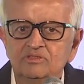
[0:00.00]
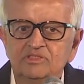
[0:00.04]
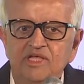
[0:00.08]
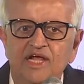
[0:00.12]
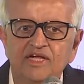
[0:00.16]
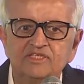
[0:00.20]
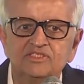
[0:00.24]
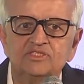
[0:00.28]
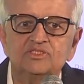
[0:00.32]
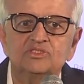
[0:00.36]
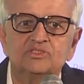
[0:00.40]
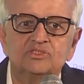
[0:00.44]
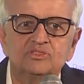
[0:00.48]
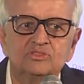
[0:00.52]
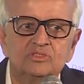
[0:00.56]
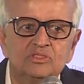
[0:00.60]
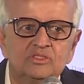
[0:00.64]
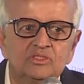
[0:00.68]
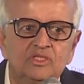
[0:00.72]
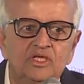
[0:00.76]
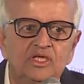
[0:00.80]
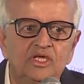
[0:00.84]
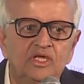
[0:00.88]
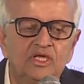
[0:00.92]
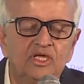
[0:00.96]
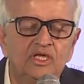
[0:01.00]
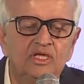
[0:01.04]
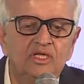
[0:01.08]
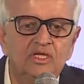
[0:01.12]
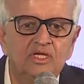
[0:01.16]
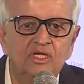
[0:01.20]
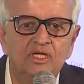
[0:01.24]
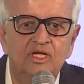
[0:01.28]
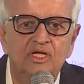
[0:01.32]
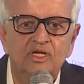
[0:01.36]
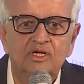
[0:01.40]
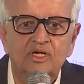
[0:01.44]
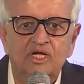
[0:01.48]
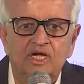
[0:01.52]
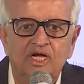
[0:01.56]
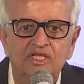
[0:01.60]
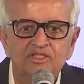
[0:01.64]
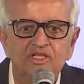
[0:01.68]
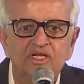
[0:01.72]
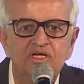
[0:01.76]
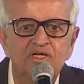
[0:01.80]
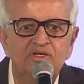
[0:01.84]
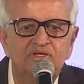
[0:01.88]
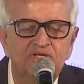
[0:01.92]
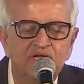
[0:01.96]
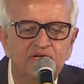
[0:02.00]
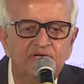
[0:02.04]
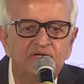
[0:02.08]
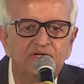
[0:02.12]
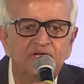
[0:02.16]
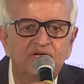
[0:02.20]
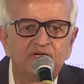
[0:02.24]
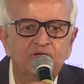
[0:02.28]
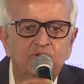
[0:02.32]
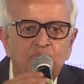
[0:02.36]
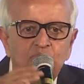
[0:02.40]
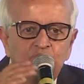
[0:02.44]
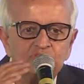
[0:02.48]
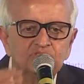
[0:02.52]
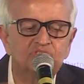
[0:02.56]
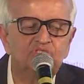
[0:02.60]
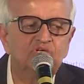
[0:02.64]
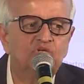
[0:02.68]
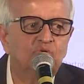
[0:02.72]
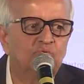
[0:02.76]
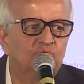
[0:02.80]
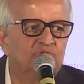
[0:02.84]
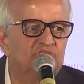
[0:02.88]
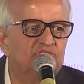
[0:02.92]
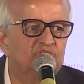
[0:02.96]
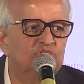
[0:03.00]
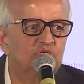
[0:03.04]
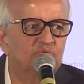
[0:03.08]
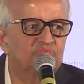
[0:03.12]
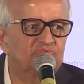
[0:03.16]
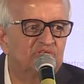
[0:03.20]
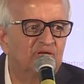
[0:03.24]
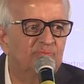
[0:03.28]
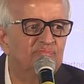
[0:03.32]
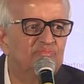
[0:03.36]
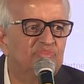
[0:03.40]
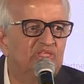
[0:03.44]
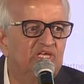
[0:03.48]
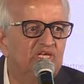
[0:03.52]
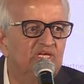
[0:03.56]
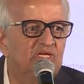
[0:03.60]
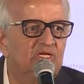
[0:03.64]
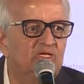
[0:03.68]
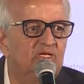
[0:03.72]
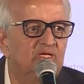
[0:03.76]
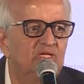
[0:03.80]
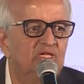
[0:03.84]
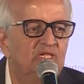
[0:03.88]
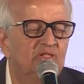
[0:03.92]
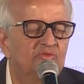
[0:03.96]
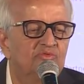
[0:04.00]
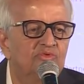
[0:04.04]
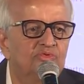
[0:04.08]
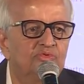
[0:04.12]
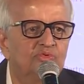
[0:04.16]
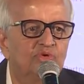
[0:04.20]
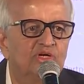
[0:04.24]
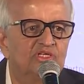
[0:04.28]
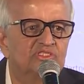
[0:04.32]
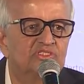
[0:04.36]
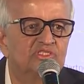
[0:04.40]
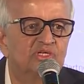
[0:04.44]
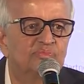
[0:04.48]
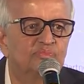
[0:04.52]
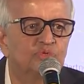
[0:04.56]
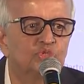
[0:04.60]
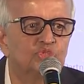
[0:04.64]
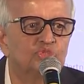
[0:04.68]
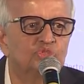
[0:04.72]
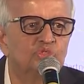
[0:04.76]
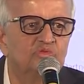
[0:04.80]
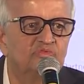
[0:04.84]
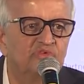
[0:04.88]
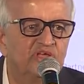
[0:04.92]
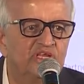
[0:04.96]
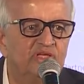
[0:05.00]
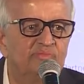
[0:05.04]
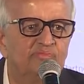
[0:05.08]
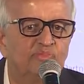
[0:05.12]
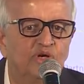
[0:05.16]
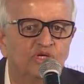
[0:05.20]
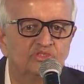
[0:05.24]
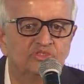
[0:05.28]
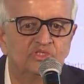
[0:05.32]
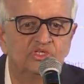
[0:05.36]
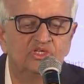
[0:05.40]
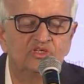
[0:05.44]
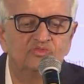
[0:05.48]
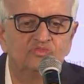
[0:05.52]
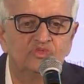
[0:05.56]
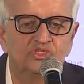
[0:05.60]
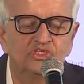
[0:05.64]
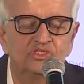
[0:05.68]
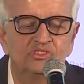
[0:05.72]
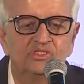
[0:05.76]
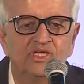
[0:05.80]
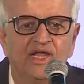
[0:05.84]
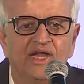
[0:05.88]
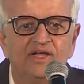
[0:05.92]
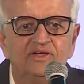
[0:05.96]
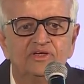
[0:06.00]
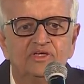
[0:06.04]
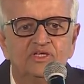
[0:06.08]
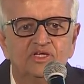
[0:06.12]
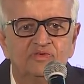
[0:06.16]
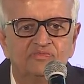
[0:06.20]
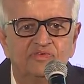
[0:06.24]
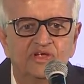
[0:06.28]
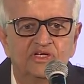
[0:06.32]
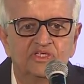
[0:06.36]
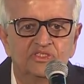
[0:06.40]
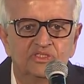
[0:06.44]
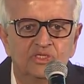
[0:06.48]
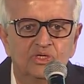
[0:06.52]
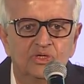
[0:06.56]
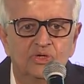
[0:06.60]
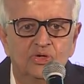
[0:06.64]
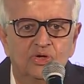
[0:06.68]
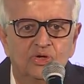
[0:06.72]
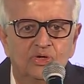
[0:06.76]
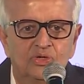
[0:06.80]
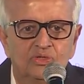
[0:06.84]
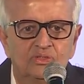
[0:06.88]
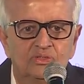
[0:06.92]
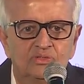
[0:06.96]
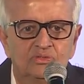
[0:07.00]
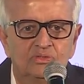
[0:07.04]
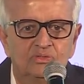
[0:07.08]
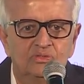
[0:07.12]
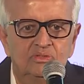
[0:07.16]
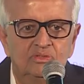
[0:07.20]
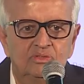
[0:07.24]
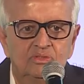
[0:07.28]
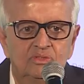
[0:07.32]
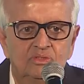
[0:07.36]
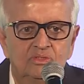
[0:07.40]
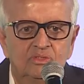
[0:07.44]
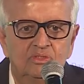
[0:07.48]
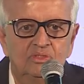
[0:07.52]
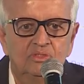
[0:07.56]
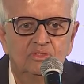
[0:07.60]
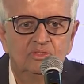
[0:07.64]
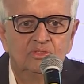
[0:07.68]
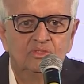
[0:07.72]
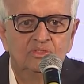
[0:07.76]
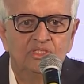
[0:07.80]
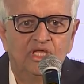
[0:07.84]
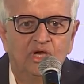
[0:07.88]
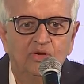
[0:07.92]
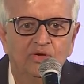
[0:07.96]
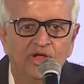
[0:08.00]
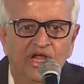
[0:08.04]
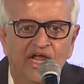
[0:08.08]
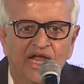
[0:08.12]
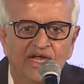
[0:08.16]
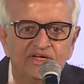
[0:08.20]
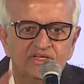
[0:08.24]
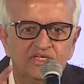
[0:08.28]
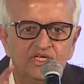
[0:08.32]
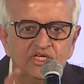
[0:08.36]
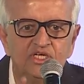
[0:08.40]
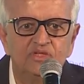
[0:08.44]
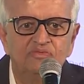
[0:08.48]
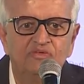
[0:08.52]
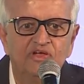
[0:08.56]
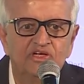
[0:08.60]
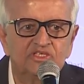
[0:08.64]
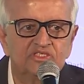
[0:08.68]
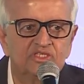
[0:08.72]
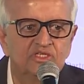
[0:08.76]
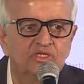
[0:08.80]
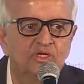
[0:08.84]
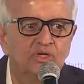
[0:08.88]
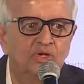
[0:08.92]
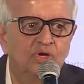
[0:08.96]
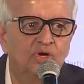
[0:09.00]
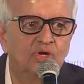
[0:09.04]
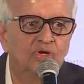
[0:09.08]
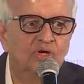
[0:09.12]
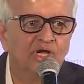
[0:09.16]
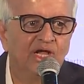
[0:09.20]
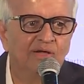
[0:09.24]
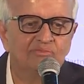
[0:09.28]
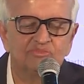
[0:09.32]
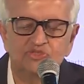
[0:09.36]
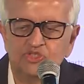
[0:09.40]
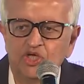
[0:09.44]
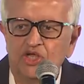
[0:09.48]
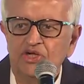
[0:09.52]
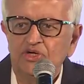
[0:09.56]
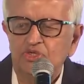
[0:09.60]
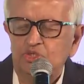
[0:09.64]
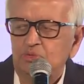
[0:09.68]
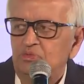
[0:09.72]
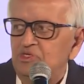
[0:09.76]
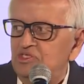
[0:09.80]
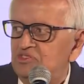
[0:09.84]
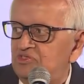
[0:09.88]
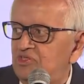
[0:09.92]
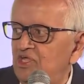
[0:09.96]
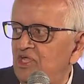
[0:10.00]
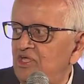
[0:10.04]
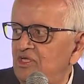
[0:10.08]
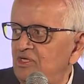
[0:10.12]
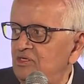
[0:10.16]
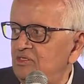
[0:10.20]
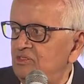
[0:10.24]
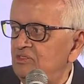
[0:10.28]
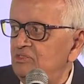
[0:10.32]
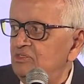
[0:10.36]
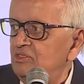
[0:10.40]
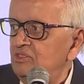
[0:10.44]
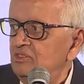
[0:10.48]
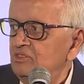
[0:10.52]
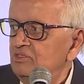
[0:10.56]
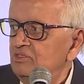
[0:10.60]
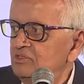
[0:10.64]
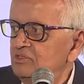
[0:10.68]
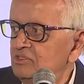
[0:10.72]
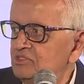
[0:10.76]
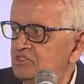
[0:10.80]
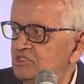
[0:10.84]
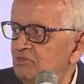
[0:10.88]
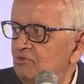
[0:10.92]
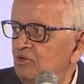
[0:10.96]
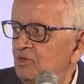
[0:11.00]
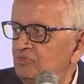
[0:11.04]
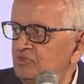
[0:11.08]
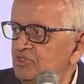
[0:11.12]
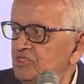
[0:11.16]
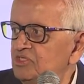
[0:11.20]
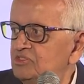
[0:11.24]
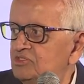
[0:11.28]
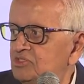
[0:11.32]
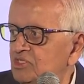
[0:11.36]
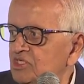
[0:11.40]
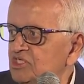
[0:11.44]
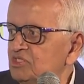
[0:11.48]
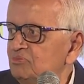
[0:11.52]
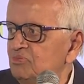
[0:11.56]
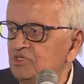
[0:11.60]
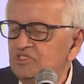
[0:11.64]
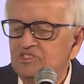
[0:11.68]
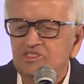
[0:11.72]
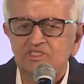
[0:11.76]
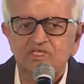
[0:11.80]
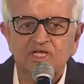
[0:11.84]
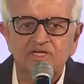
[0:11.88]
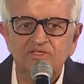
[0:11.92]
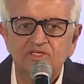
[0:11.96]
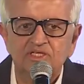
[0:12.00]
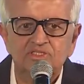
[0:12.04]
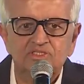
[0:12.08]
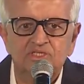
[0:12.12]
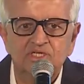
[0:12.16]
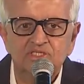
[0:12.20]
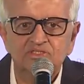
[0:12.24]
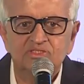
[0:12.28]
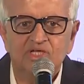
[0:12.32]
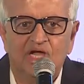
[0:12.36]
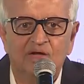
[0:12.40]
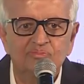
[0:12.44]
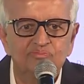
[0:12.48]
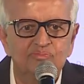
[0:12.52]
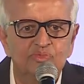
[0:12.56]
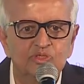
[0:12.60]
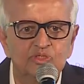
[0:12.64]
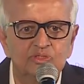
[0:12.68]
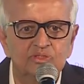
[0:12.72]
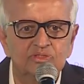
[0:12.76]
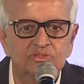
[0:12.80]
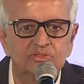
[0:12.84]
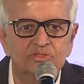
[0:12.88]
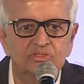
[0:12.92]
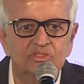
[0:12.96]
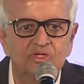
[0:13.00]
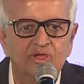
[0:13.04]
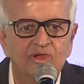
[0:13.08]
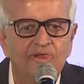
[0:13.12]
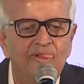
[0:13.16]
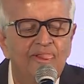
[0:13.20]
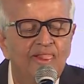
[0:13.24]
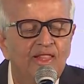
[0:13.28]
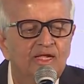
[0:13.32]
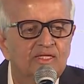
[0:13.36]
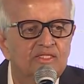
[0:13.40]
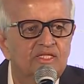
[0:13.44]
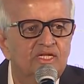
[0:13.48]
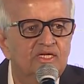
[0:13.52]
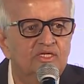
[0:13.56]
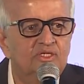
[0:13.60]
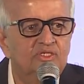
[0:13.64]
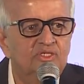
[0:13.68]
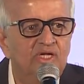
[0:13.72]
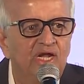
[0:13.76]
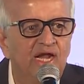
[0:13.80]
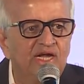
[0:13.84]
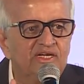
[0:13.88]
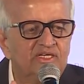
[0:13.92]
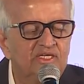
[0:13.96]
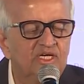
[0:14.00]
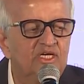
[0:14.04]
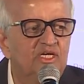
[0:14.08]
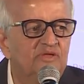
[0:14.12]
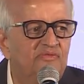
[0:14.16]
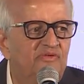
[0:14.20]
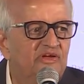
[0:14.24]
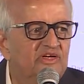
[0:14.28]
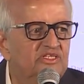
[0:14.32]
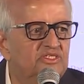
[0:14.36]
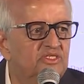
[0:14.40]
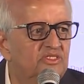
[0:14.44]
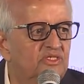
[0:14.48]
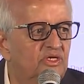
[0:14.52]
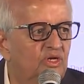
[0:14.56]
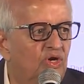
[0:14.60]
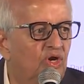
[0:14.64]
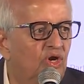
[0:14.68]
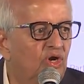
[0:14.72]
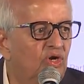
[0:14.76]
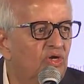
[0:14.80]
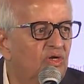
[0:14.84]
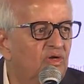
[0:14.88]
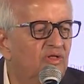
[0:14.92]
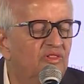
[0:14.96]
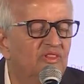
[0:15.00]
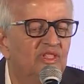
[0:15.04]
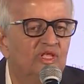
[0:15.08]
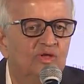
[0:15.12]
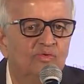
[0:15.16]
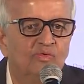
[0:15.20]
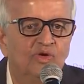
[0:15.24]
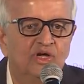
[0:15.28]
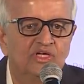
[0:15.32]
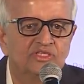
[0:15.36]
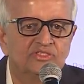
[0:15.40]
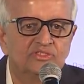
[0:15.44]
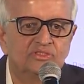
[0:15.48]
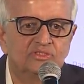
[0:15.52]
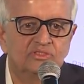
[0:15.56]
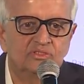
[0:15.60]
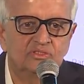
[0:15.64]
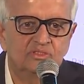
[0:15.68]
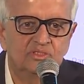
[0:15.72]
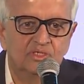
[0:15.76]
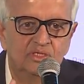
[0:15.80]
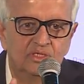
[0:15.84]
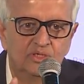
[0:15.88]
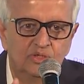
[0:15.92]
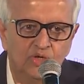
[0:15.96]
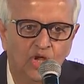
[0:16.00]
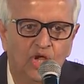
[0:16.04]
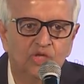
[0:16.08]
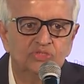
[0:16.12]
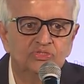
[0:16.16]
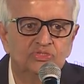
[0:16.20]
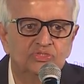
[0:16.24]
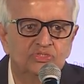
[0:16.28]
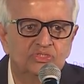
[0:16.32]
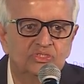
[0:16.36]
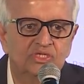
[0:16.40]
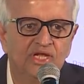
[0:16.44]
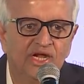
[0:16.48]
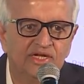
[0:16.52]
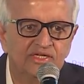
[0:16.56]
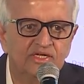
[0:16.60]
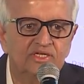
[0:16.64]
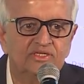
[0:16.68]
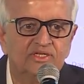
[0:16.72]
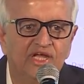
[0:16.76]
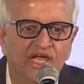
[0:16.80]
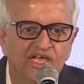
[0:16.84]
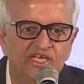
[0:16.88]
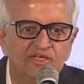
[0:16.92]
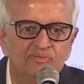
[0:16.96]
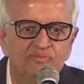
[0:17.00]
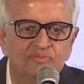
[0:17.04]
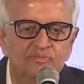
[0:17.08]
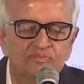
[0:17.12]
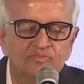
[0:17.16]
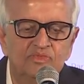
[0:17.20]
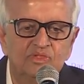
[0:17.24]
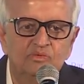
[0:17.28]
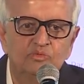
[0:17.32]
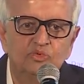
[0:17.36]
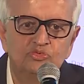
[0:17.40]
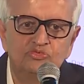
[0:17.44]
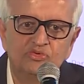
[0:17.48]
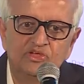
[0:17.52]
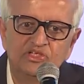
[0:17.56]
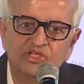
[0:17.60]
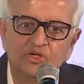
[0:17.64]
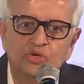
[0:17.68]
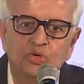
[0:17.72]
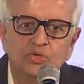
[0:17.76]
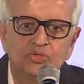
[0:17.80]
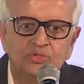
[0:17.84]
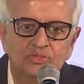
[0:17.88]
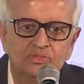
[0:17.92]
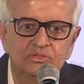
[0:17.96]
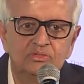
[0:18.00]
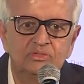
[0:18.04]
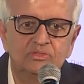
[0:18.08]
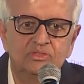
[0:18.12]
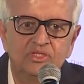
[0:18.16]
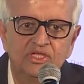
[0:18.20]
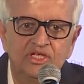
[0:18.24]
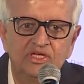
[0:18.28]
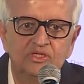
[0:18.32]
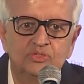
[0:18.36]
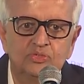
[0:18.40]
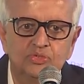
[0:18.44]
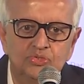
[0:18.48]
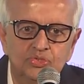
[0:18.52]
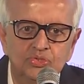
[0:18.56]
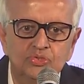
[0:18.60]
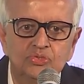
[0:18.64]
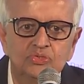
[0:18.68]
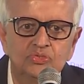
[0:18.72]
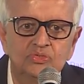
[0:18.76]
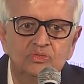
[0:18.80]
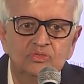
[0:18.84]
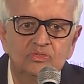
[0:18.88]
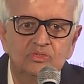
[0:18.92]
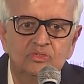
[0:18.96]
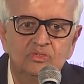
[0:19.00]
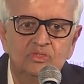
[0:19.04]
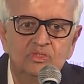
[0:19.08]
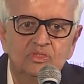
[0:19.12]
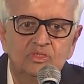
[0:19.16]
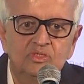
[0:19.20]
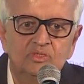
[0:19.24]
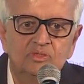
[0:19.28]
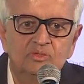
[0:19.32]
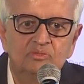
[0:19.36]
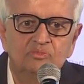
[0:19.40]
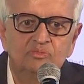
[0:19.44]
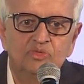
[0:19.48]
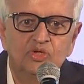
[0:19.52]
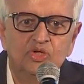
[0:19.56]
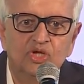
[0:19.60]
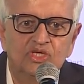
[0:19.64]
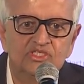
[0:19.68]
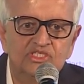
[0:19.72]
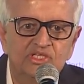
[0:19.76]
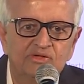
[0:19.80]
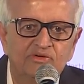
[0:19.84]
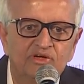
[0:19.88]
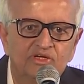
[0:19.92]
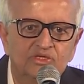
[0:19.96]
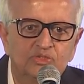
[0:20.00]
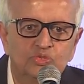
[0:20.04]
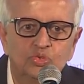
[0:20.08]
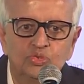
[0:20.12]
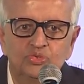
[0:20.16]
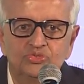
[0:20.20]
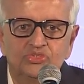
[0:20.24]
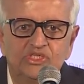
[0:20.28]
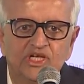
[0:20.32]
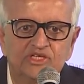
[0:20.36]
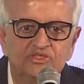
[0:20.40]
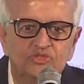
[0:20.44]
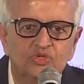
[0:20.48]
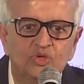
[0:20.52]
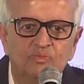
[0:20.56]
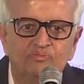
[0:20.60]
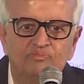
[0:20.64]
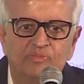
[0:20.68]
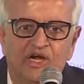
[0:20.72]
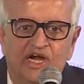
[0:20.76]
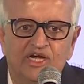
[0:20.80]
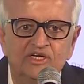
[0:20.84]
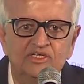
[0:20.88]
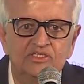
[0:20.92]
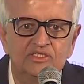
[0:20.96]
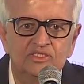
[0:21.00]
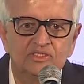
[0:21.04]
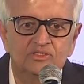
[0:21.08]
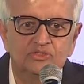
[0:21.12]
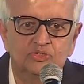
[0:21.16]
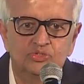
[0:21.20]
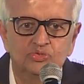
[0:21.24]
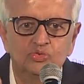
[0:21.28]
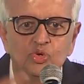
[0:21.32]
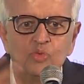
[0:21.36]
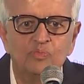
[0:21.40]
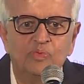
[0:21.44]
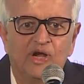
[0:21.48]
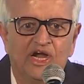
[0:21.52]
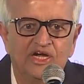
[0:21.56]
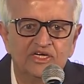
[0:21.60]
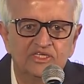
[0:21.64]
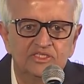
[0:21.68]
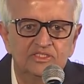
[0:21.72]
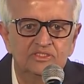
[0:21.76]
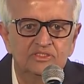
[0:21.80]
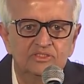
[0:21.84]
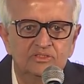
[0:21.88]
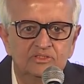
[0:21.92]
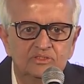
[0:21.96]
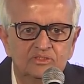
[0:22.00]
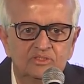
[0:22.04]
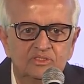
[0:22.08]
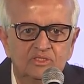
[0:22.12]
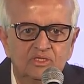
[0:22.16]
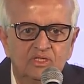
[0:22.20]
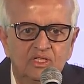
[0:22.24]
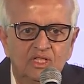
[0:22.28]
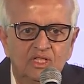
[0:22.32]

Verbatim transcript: That's the uh, unintended consequence of something which was supposed to be very positive, which is the anti-defection law. Now, anti-defection law, I'm sorry to be saying some of these things, but these are just examples. That anti-defection law was launched at a time which was a good thing to do because there were two sets of parties, two parties,